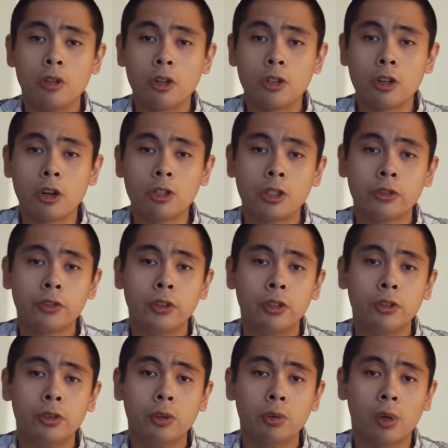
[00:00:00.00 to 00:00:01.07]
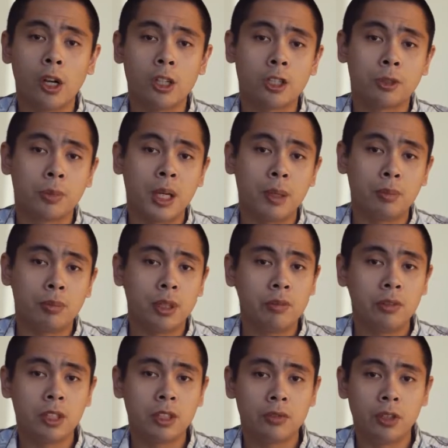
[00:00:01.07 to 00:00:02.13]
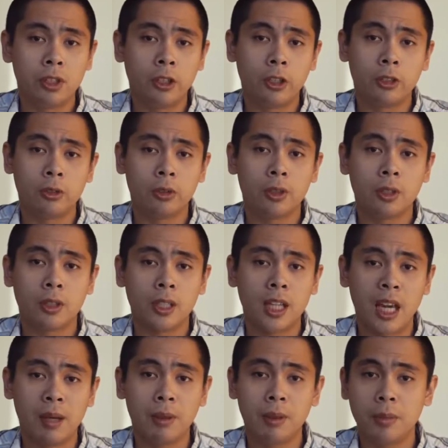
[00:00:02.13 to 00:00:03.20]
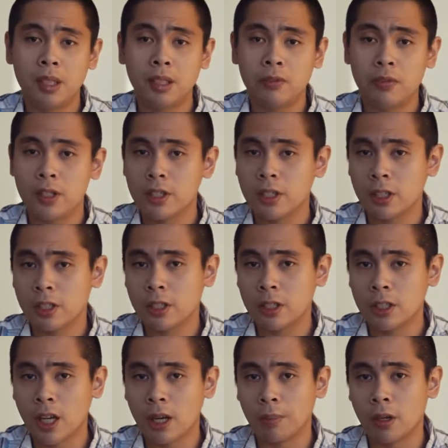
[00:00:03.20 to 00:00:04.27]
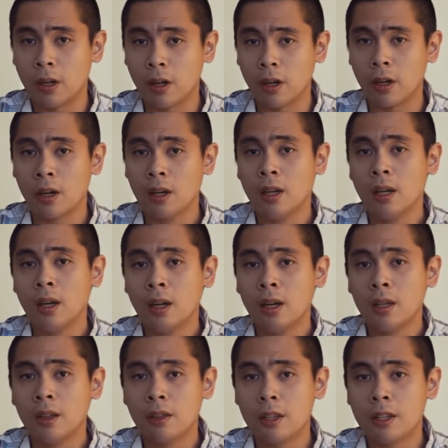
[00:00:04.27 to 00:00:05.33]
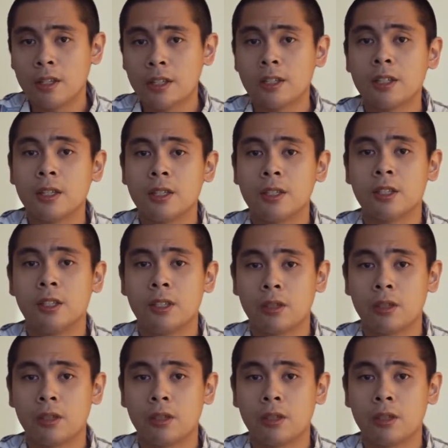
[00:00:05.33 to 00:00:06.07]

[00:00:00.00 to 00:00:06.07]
For those of you who watched my previous video, the KBP V60 Type R, this is a